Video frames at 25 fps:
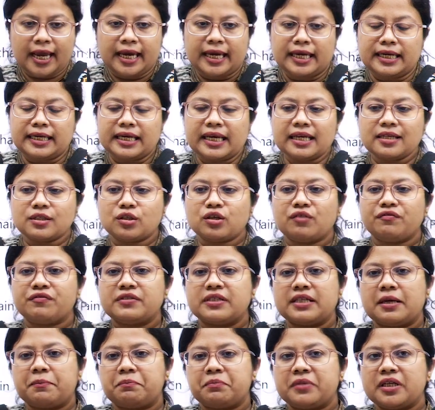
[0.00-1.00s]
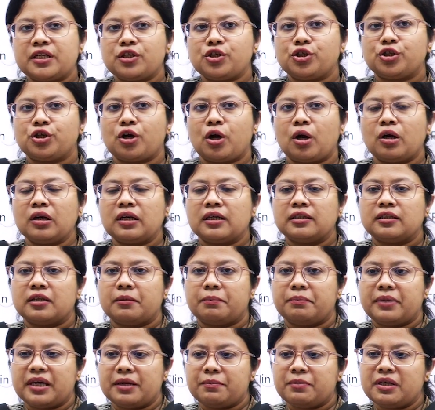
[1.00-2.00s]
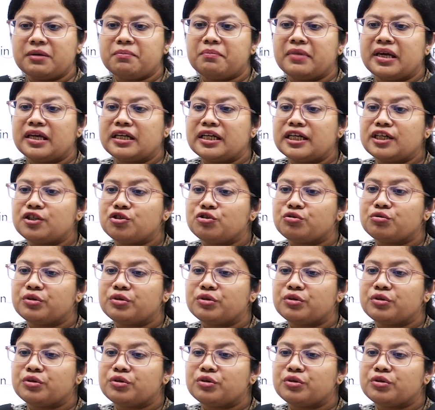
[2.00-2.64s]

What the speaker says: In case of septic shock, the baby may need